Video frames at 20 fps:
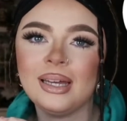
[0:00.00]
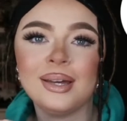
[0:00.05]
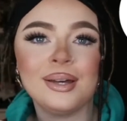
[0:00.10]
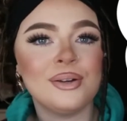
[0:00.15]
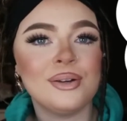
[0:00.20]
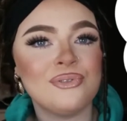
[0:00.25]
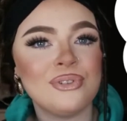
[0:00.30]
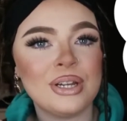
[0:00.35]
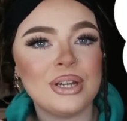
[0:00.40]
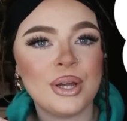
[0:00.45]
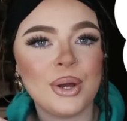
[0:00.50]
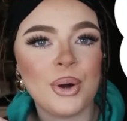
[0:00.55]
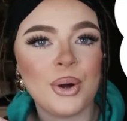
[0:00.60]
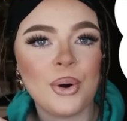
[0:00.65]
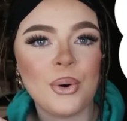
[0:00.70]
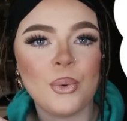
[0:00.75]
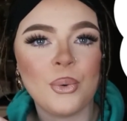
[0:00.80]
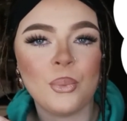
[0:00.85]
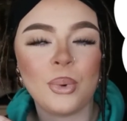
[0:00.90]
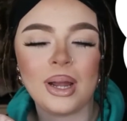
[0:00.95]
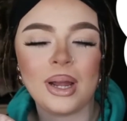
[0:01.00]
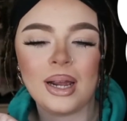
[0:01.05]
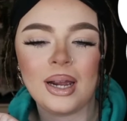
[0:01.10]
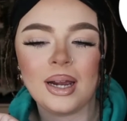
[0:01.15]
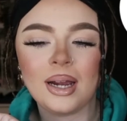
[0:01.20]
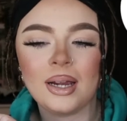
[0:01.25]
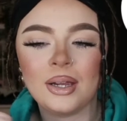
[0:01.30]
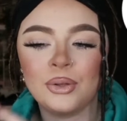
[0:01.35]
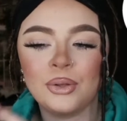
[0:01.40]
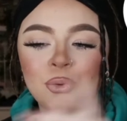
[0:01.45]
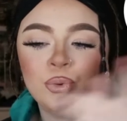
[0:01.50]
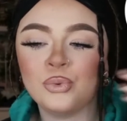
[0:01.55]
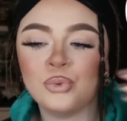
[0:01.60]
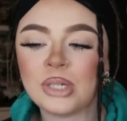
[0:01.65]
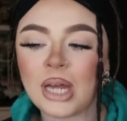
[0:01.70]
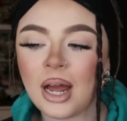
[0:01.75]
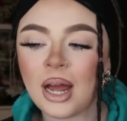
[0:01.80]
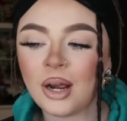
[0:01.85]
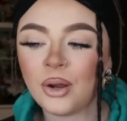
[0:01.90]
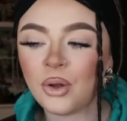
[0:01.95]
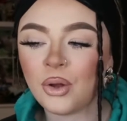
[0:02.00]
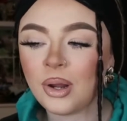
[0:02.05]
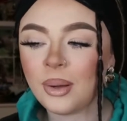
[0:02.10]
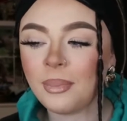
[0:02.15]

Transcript: a video where yous are going to